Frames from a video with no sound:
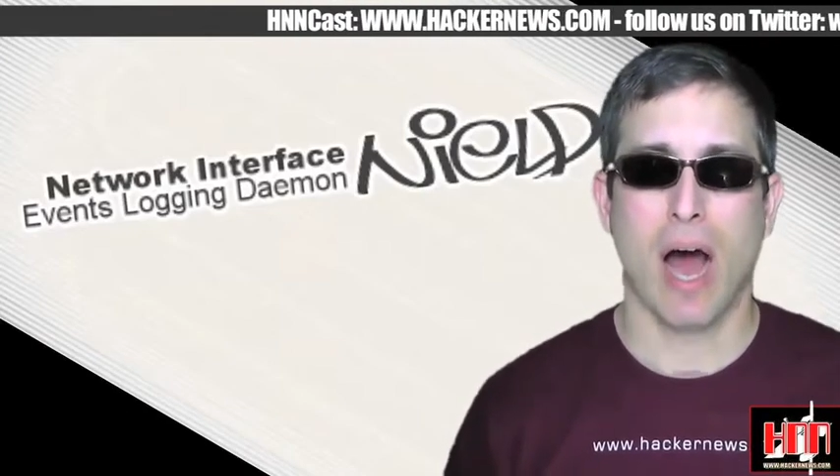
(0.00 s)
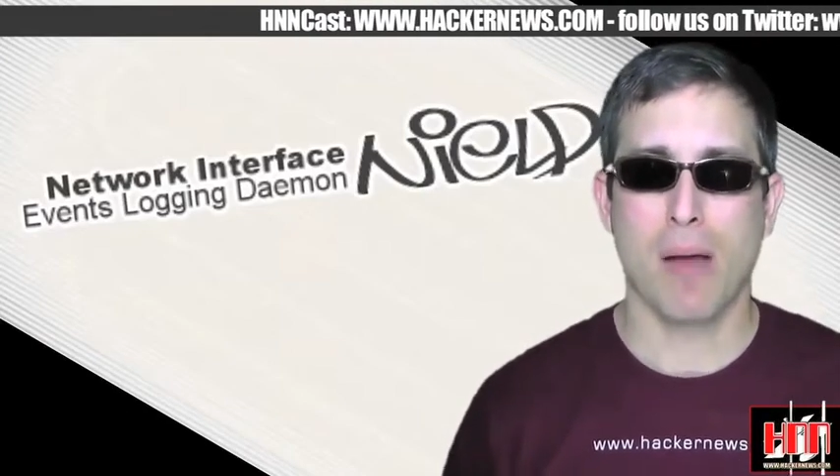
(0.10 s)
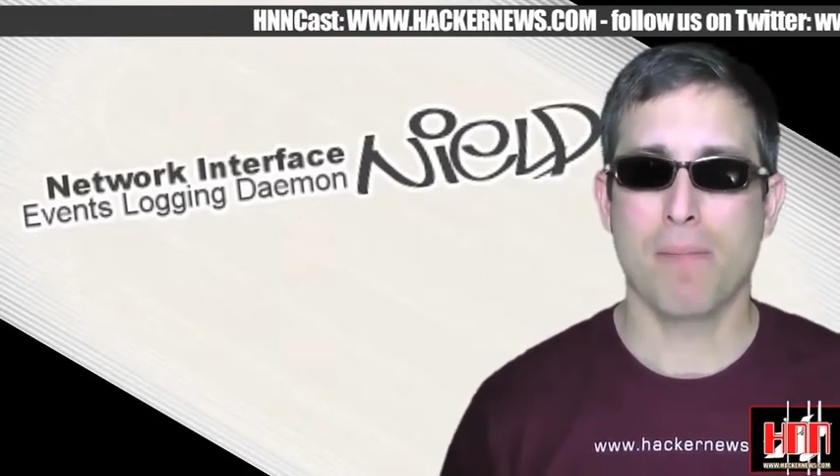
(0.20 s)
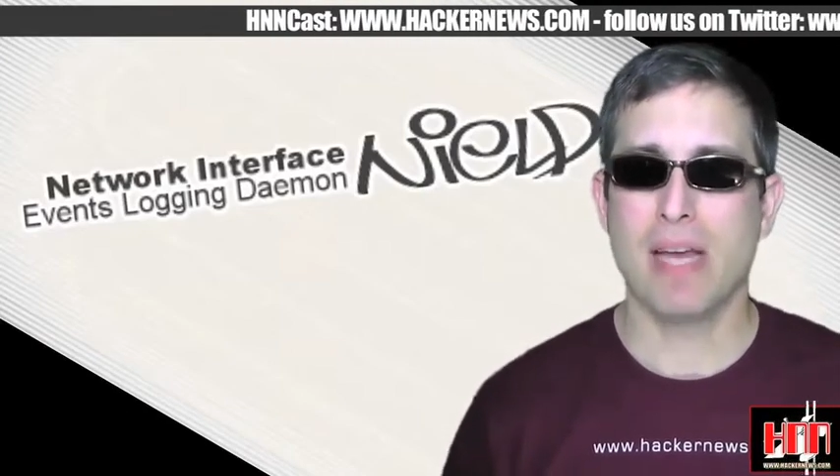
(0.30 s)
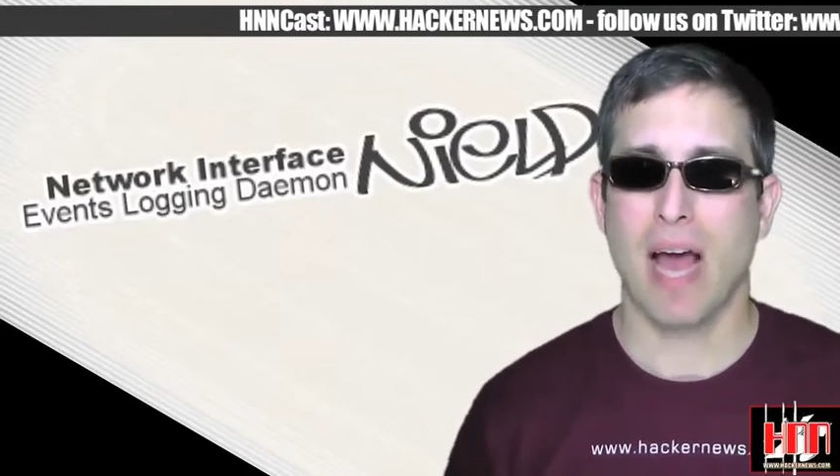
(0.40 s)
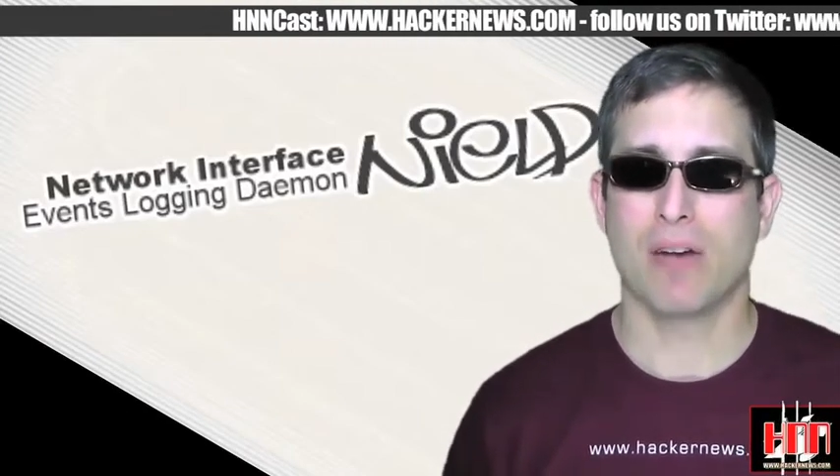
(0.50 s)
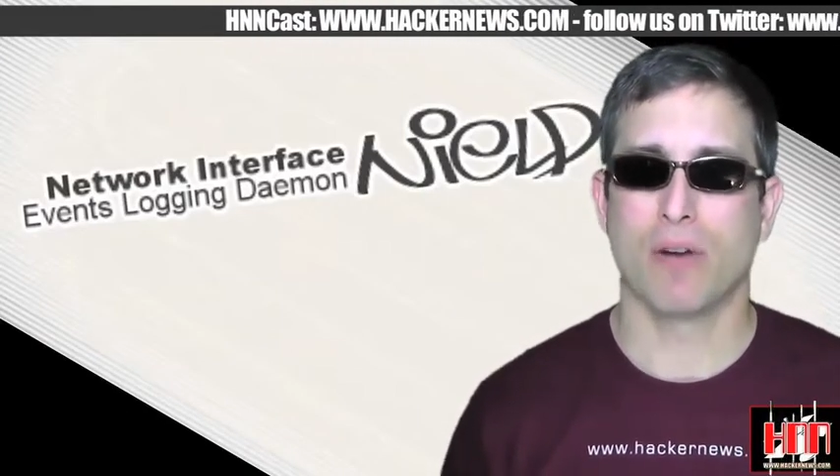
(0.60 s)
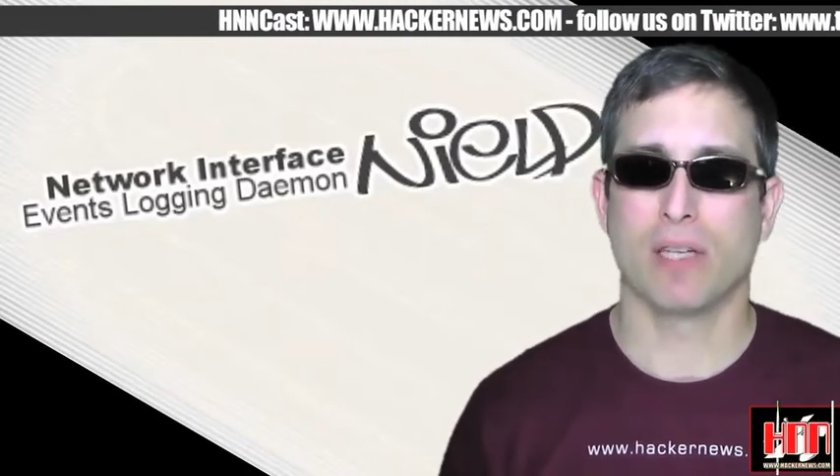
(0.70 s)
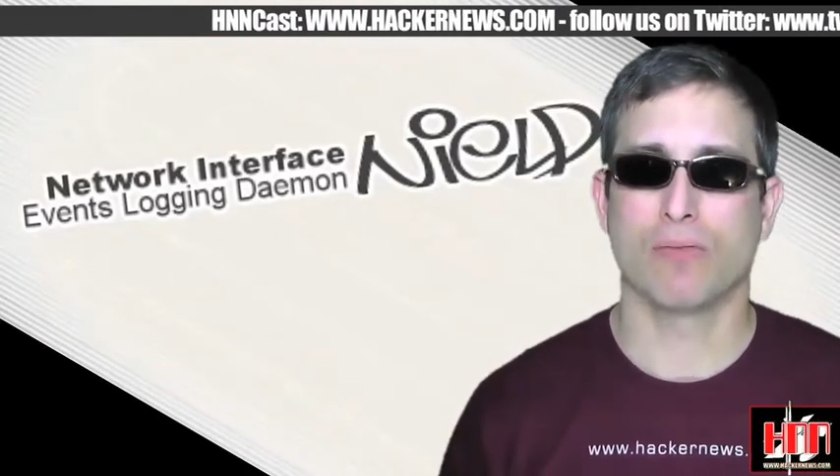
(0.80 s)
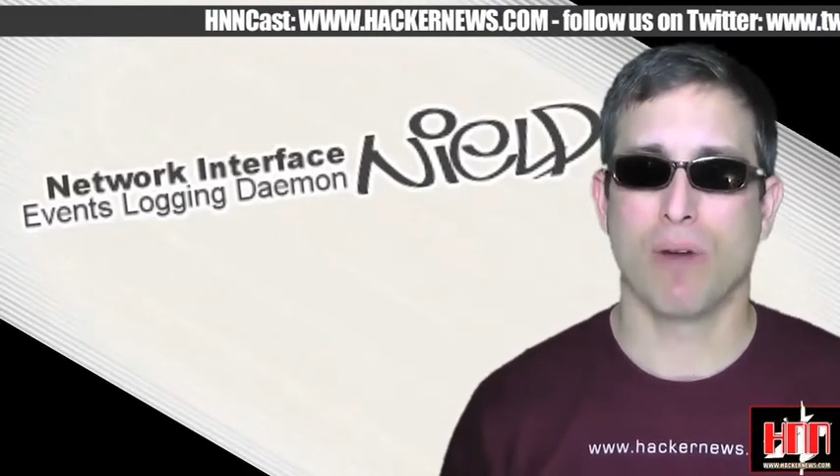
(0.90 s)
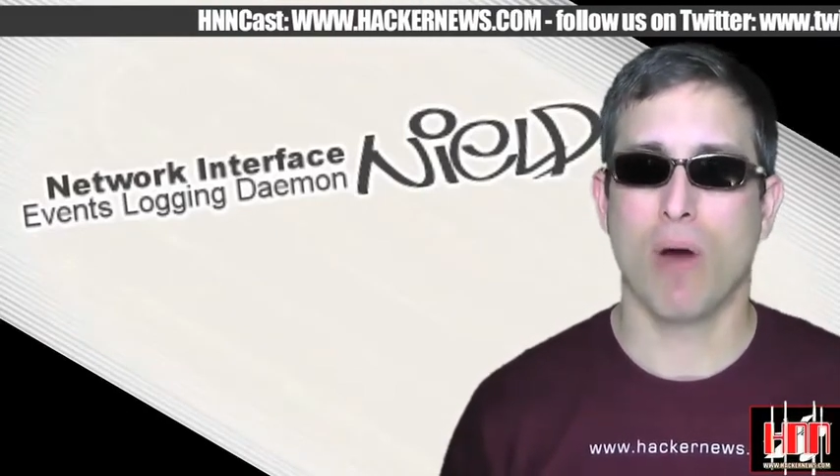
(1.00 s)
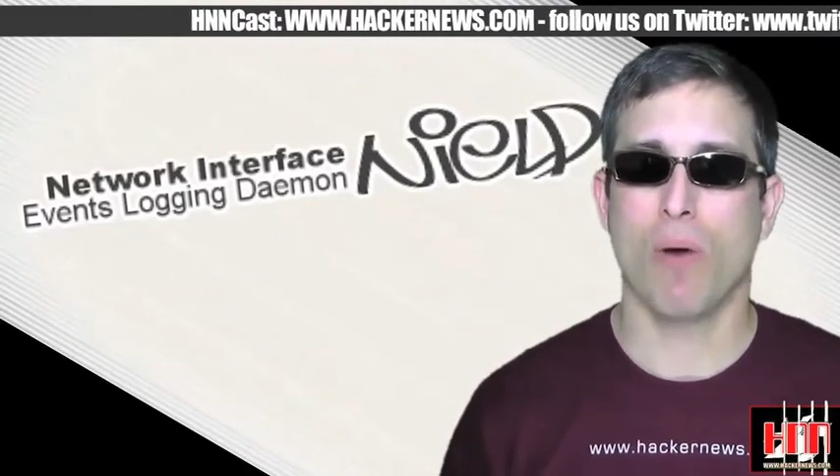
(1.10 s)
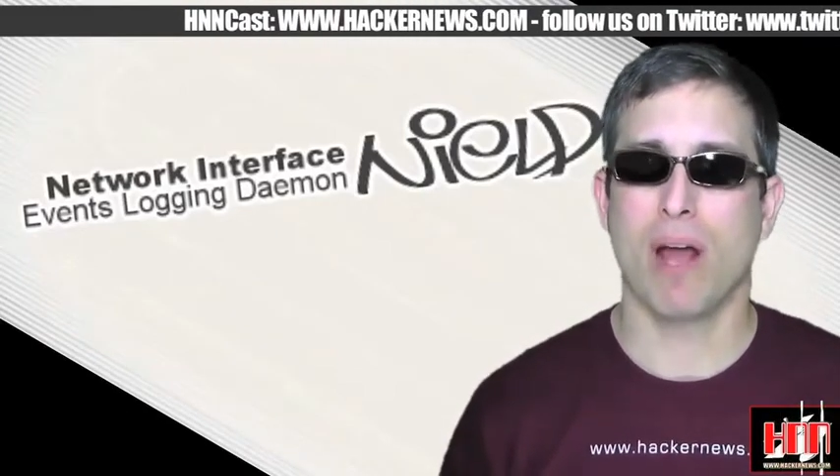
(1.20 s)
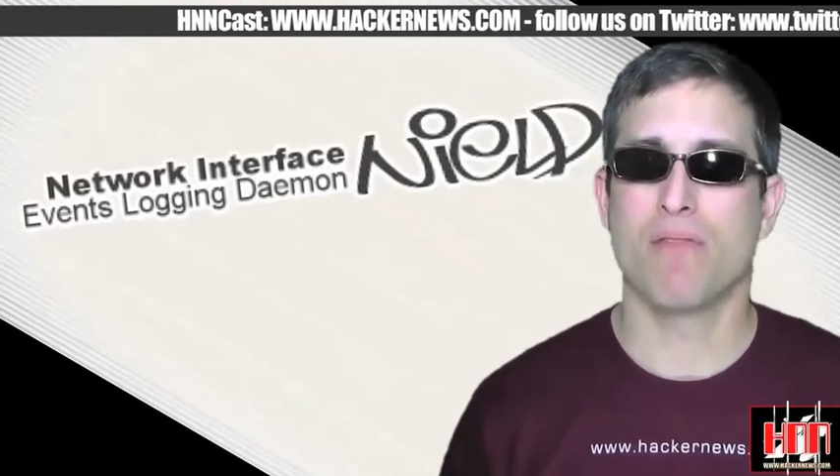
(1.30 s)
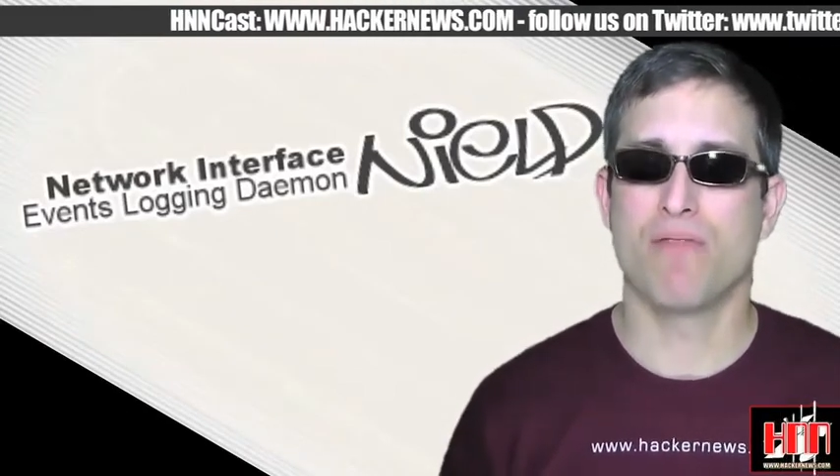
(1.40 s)
IP address,
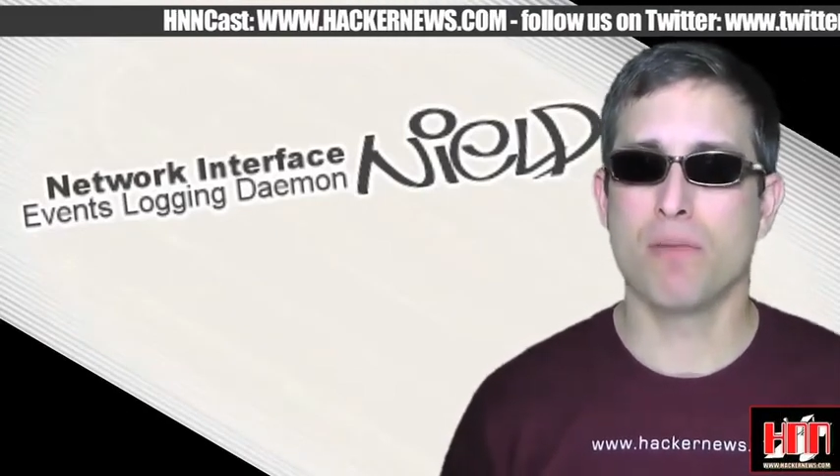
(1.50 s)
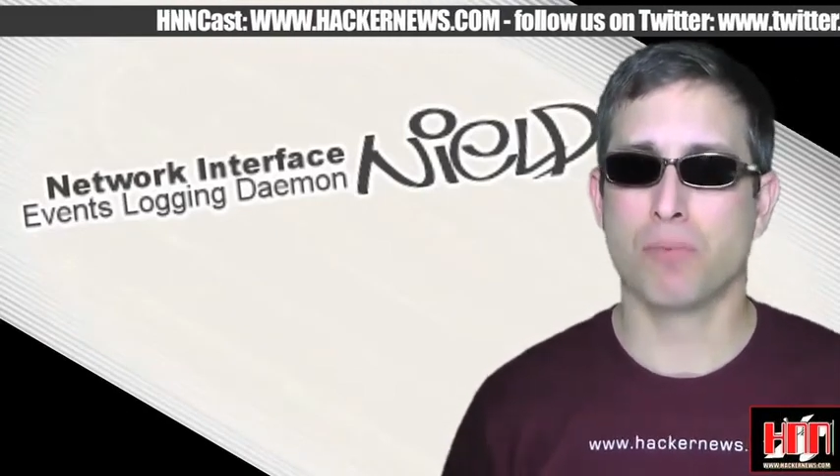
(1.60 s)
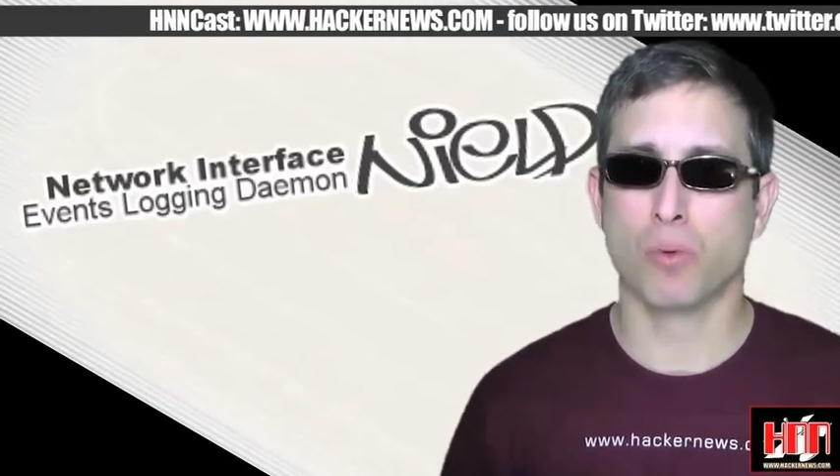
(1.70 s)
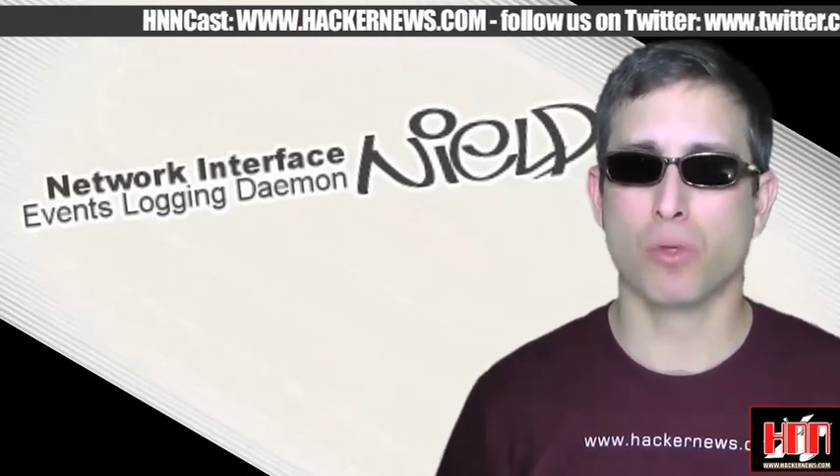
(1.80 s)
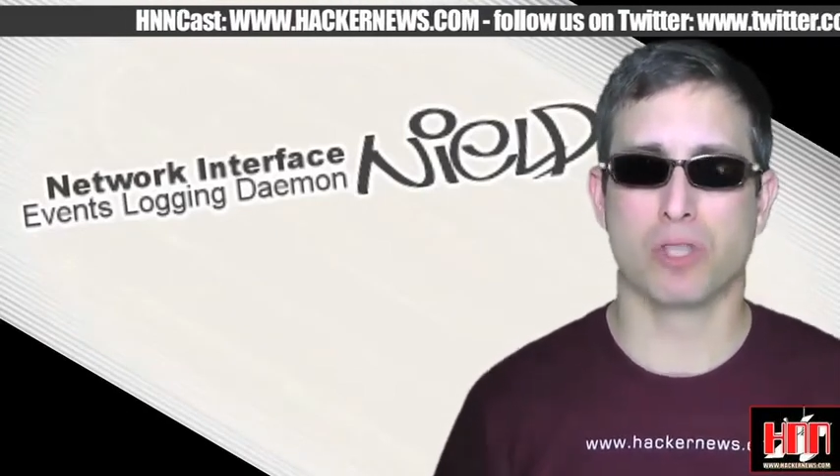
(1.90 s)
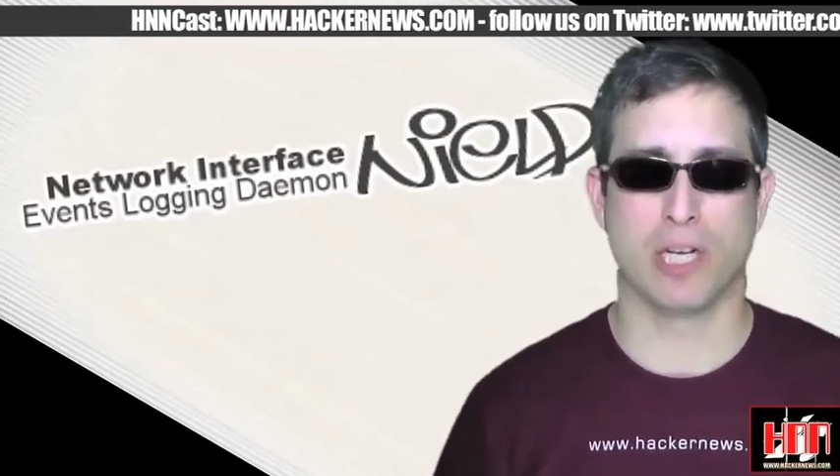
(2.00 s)
route, and fib rule